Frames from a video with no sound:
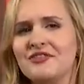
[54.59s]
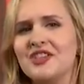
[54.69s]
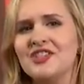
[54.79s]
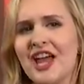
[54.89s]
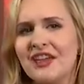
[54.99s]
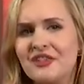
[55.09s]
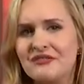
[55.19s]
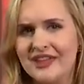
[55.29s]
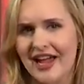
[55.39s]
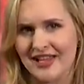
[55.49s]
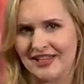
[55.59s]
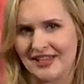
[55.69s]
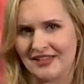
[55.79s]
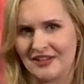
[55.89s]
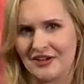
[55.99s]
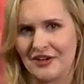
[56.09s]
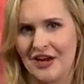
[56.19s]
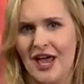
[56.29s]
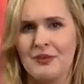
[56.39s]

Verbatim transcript: of the death of the ISIS leader